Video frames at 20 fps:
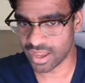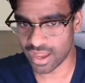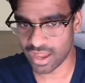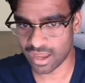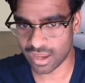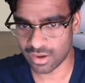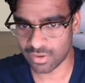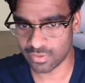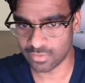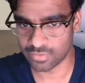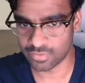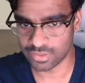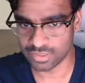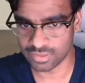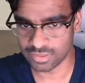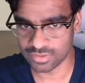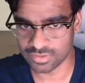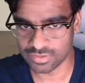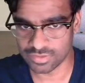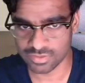how
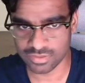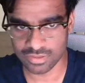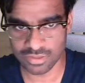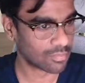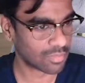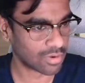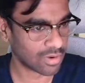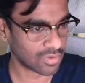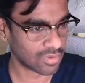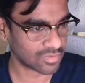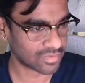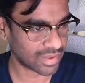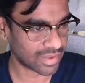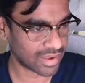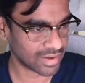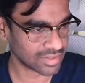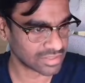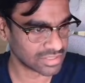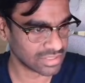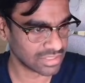these plots
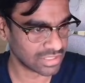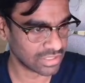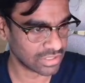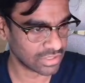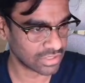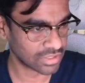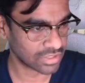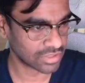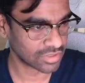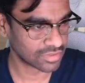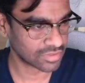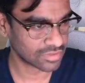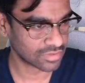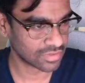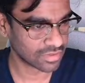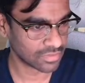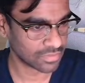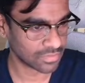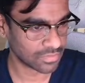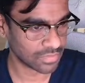actually look.
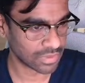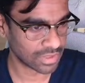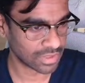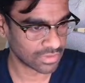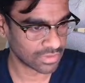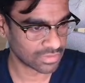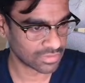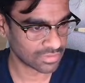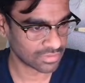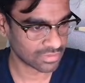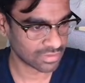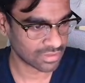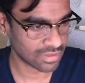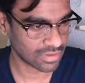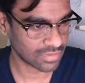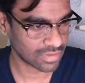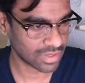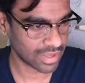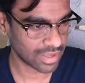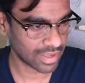So we're going to
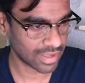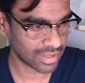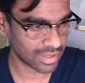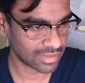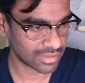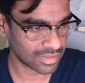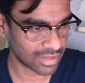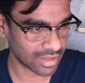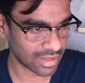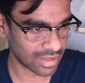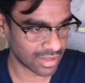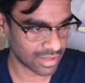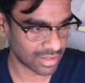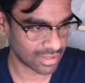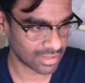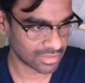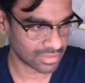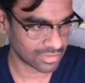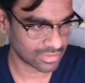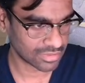go ahead
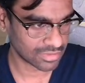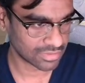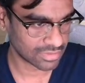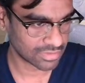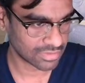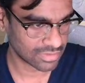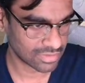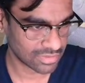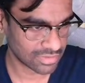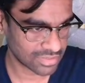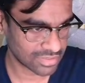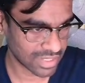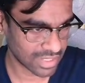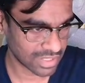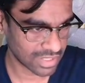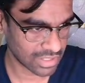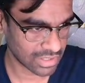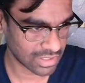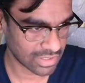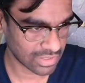and
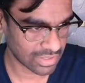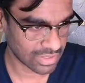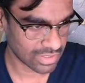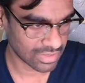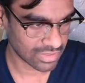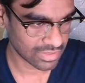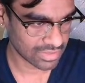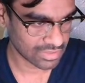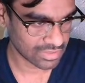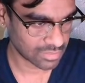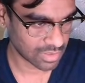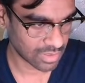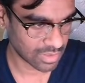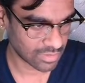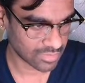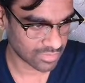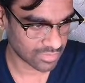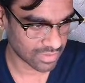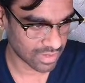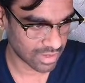take a look at these
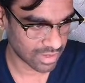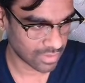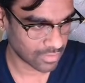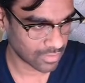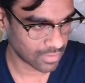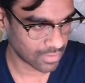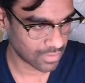plots now.